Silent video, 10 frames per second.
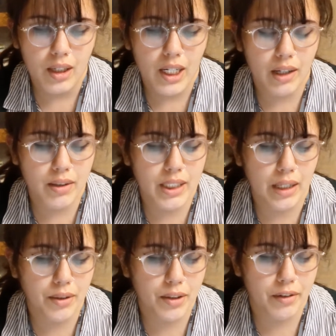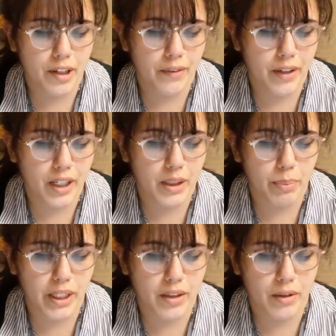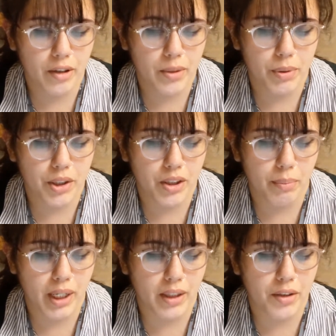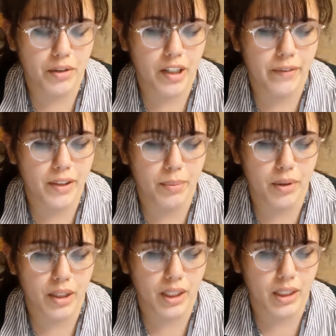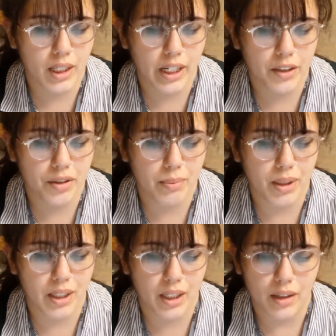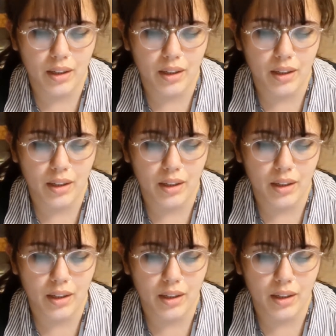I was down to the graveyard to plant a rose bush on Matthew's grave this morning," said Anne dreamily.